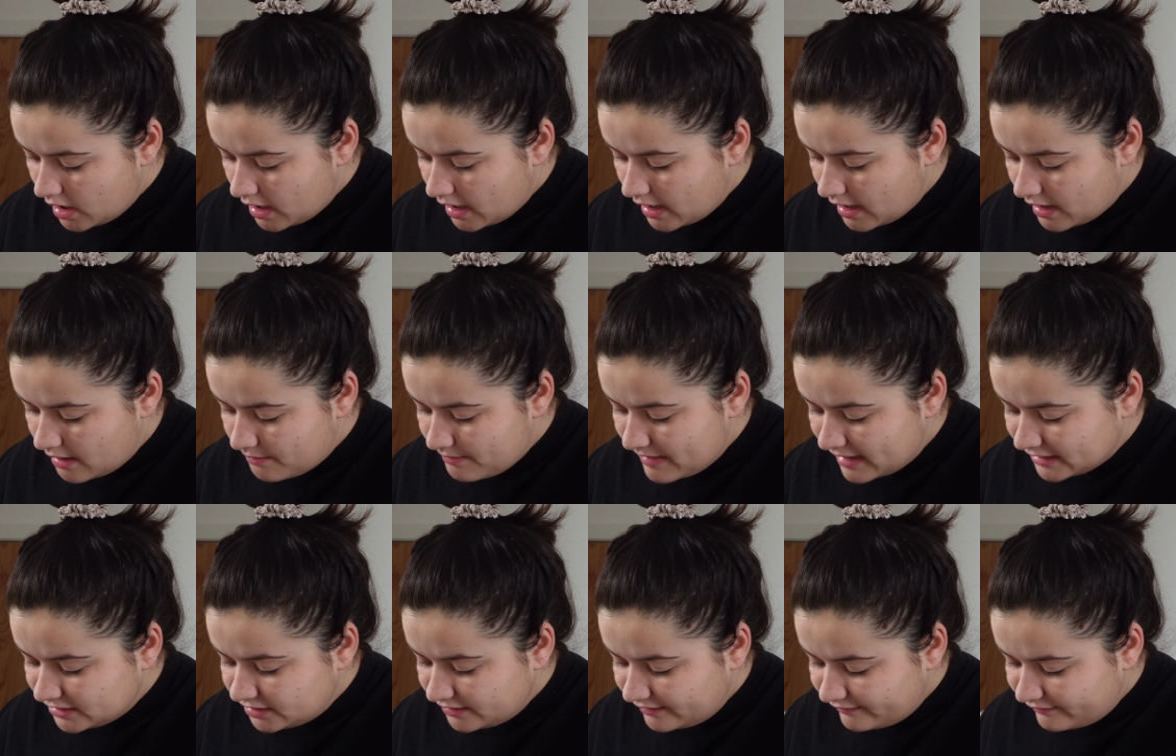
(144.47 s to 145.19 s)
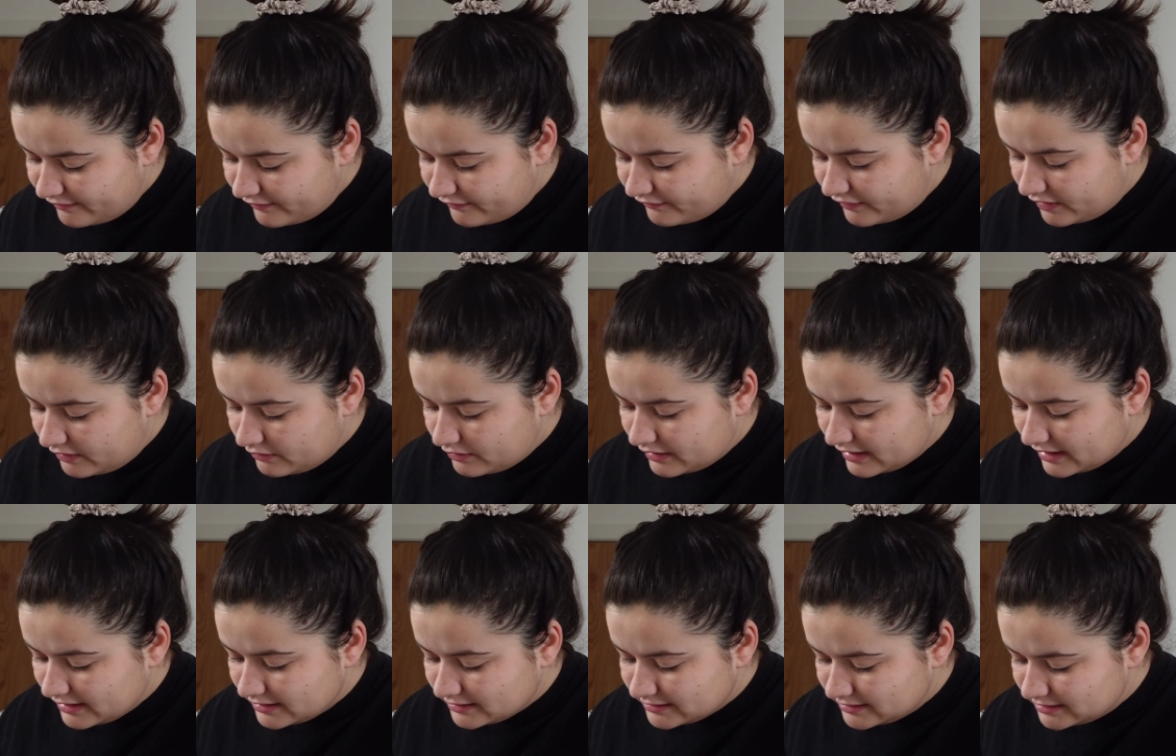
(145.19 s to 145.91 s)
Um, I do have a few
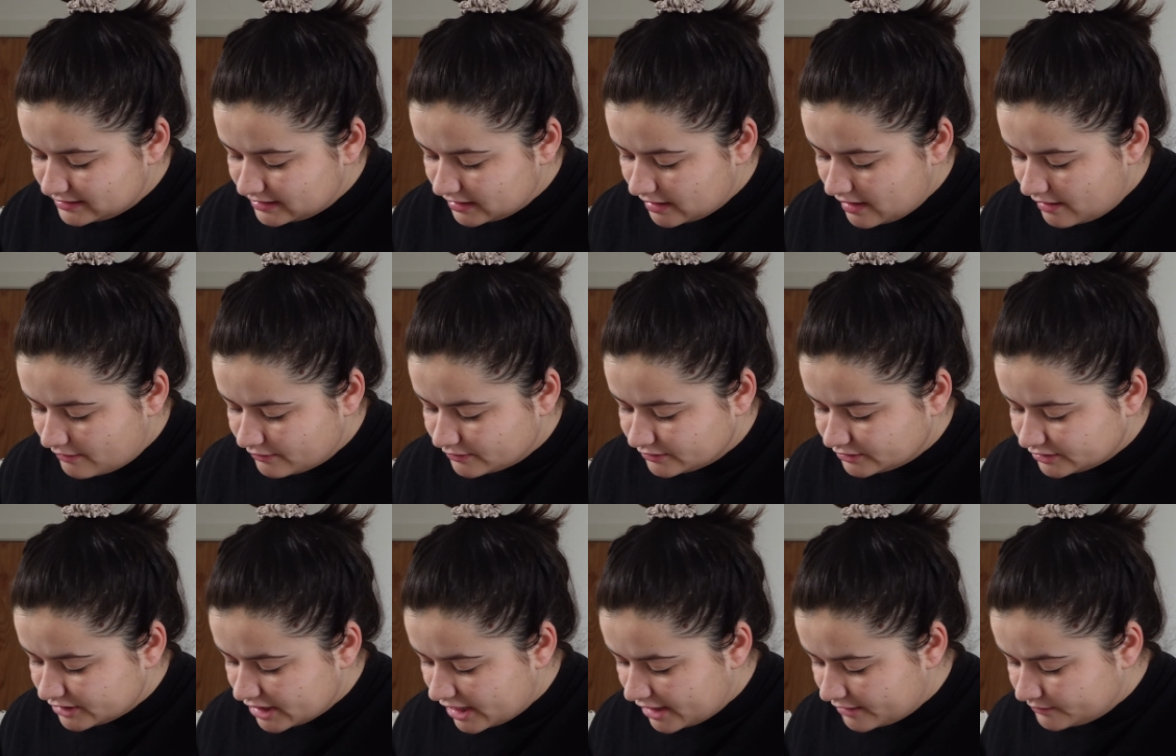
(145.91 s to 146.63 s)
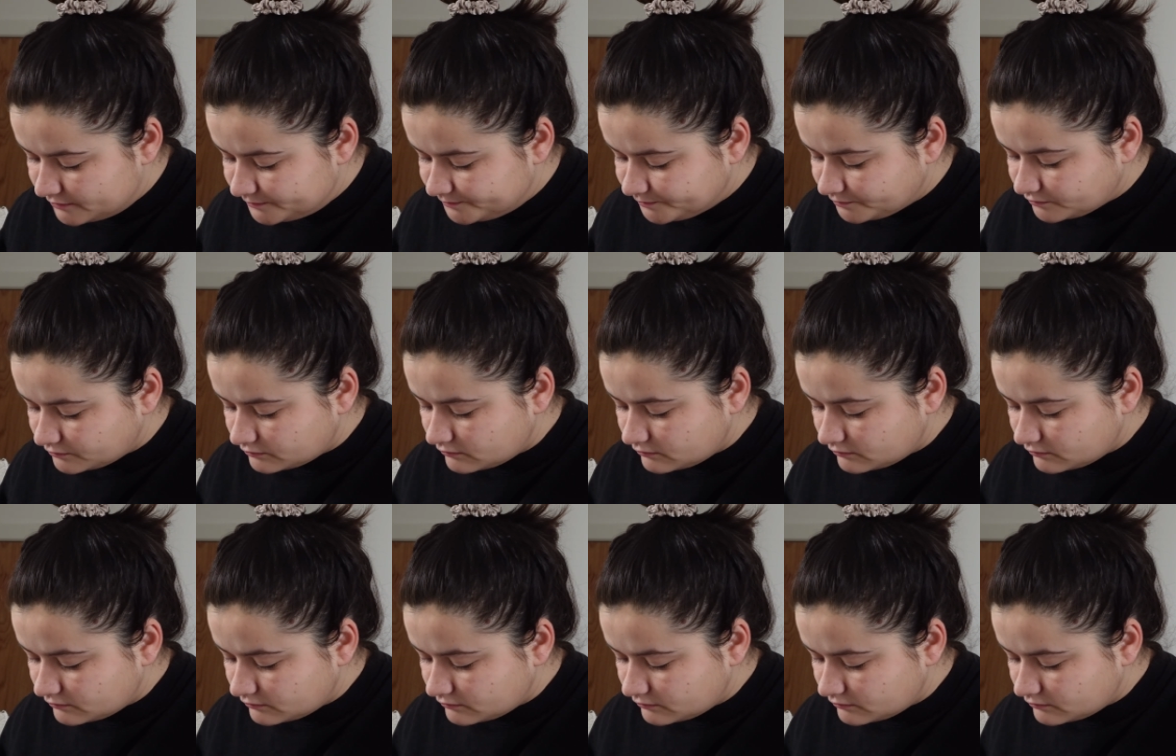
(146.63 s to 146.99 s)
things to go and do.